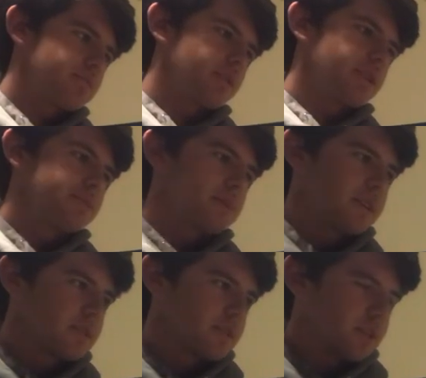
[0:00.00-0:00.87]
and
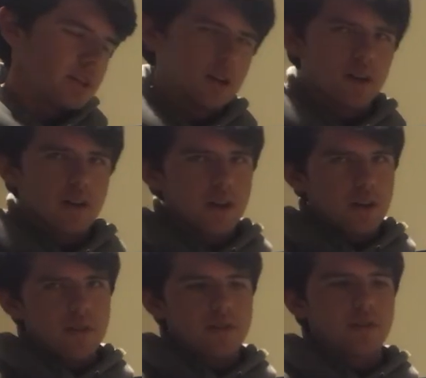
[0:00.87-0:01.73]
buzzbaits.
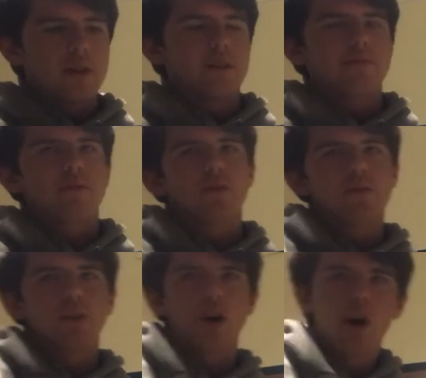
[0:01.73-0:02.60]
So yeah,
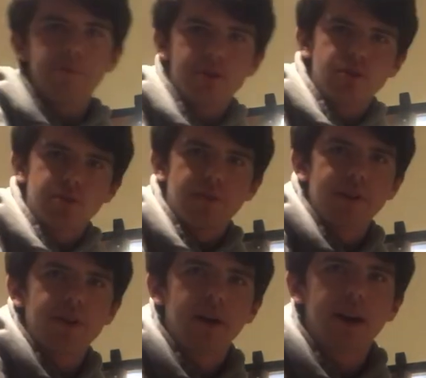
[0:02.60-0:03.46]
hope you enjoyed the
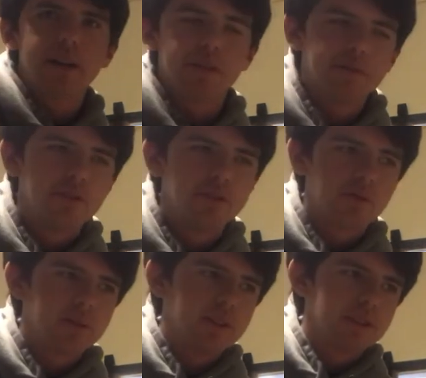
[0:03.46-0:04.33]
video guys. If you
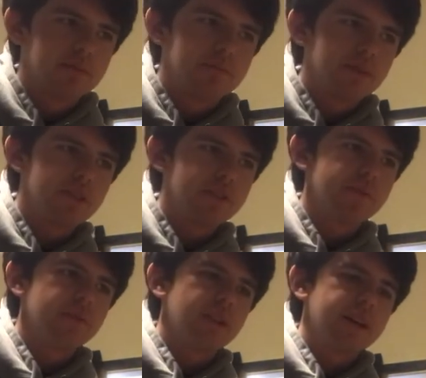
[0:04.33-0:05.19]
enjoyed this, please
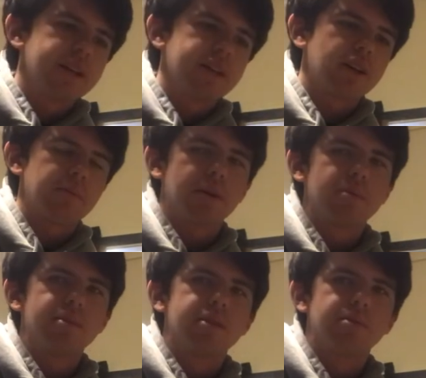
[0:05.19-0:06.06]
leave a like and comment
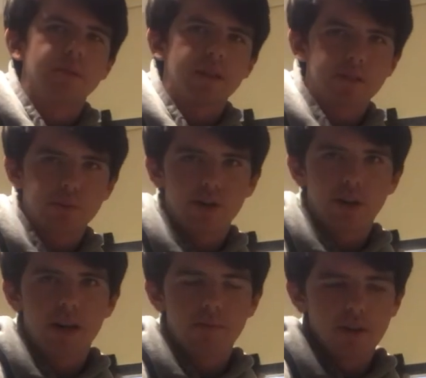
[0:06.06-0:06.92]
down below and
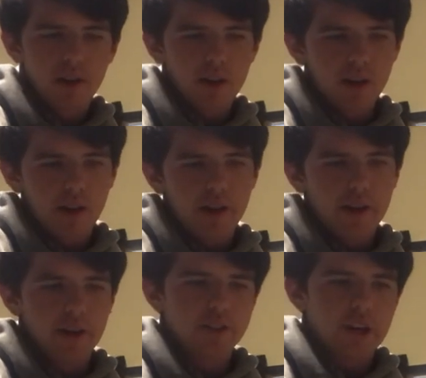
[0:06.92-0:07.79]
subscribe
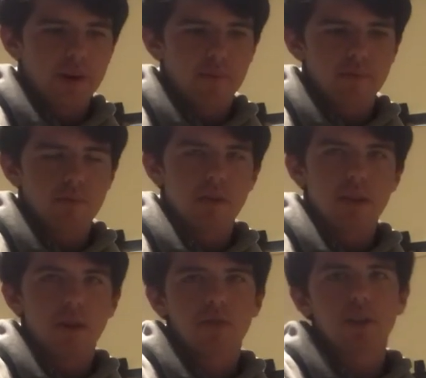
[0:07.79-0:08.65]
and check out
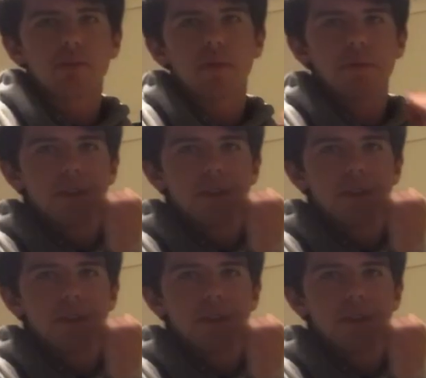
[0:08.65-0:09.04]
the rest of my